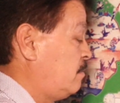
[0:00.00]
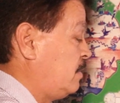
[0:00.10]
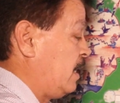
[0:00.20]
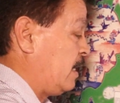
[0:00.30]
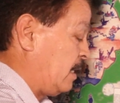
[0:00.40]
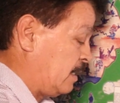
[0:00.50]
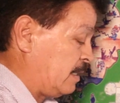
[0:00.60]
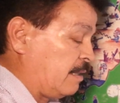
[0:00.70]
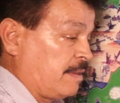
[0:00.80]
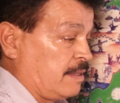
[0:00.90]
The n is
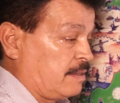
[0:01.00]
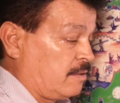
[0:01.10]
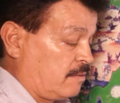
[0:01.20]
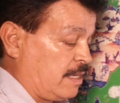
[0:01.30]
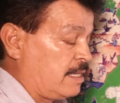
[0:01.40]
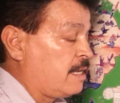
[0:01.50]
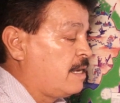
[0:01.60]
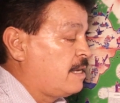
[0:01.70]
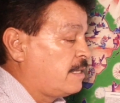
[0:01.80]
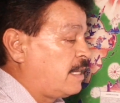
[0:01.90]
even. All right.
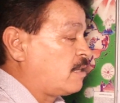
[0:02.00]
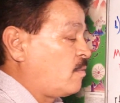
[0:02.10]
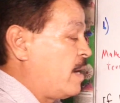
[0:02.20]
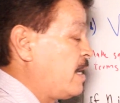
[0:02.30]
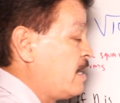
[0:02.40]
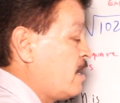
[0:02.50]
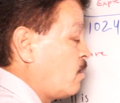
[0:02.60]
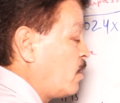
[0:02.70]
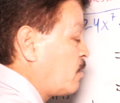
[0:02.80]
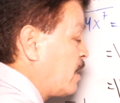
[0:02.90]
That's why
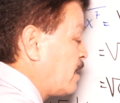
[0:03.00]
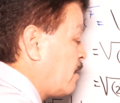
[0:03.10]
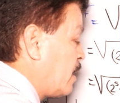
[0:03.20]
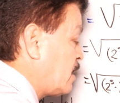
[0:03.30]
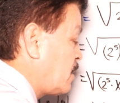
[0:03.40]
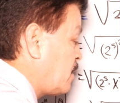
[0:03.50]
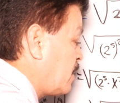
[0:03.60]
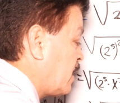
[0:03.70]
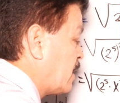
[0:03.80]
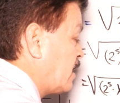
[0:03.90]
we write the answer
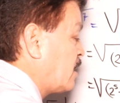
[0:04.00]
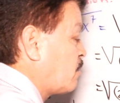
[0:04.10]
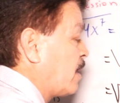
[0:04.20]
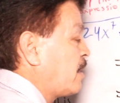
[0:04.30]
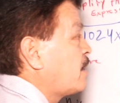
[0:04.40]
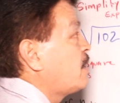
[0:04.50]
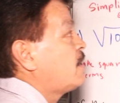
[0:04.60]
in this way.